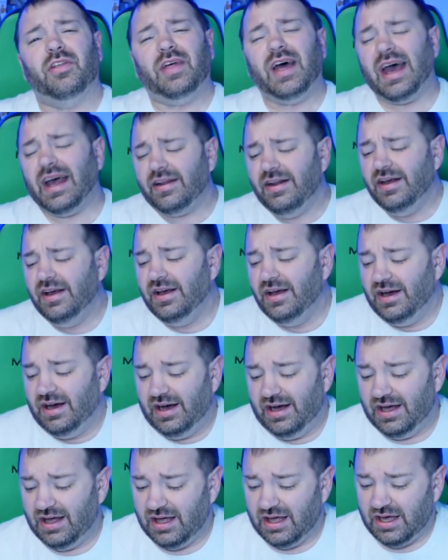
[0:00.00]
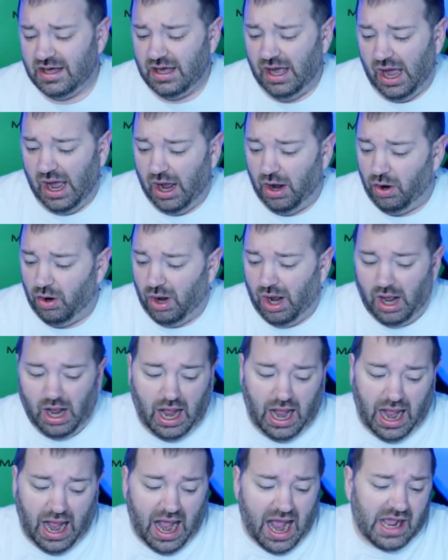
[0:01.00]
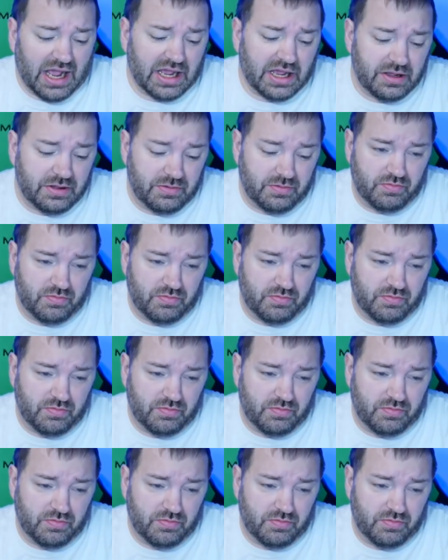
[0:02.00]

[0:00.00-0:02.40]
that, I